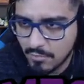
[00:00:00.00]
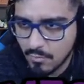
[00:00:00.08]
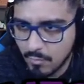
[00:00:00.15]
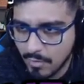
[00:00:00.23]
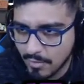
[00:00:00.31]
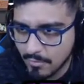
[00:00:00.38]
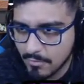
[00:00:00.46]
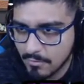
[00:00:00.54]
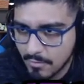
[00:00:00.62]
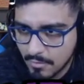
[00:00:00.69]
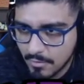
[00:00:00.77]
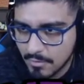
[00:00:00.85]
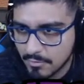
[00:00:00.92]
wiggle.
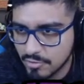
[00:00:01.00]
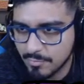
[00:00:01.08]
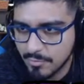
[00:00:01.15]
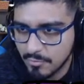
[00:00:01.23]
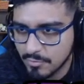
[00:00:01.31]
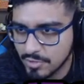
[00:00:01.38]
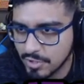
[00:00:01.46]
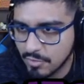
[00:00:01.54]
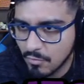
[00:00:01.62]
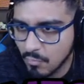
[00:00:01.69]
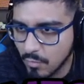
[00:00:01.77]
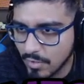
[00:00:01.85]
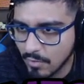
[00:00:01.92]
Triple, jiggle,
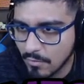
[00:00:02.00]
wiggle.